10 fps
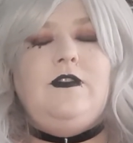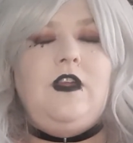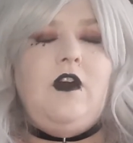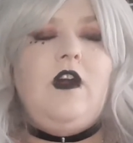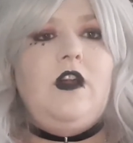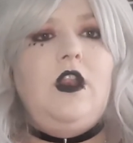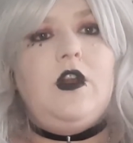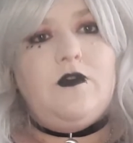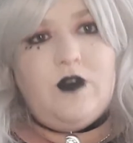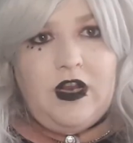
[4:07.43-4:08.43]
are a
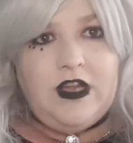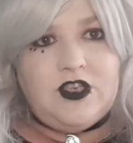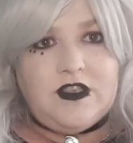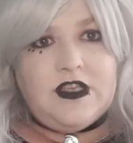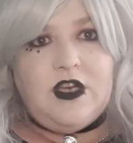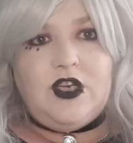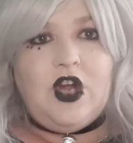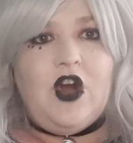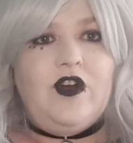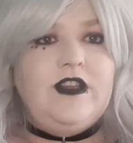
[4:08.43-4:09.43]
lot of religious
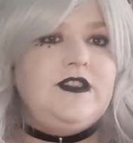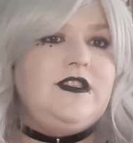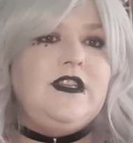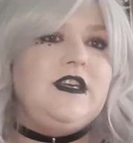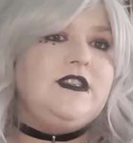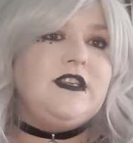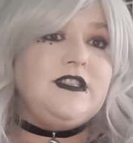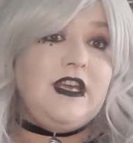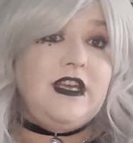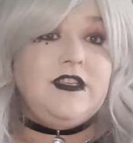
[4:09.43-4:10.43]
undercurrents to this,
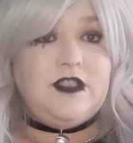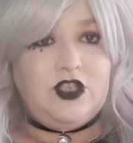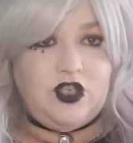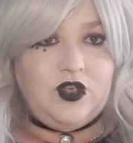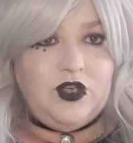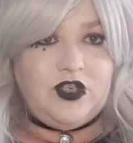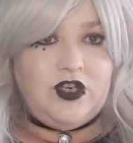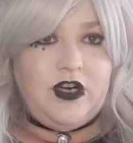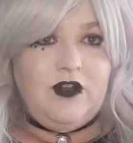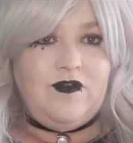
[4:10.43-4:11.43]
because it is the church
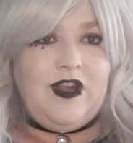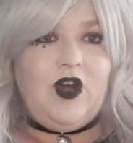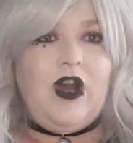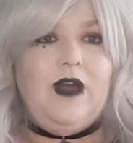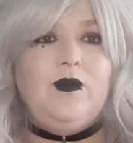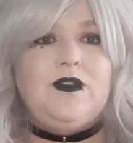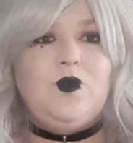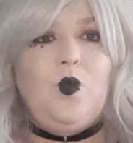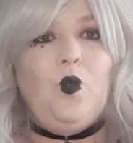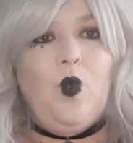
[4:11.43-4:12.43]
trying to figure out
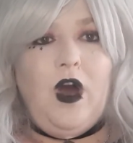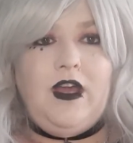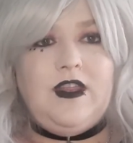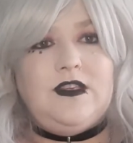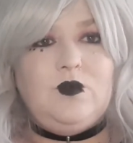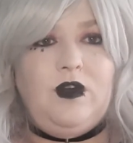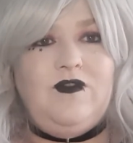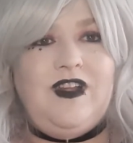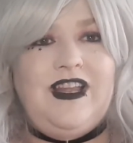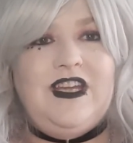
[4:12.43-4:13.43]
why this
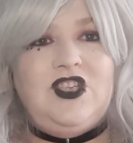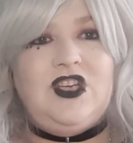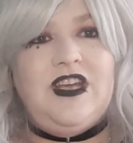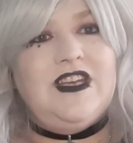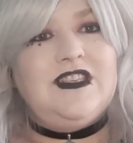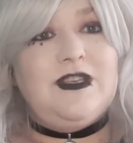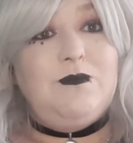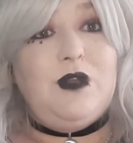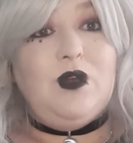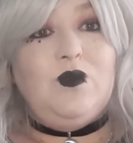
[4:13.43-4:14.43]
one village is
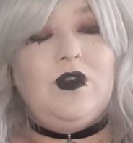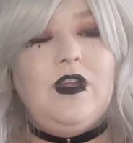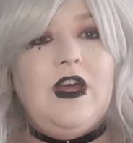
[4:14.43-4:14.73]
immune.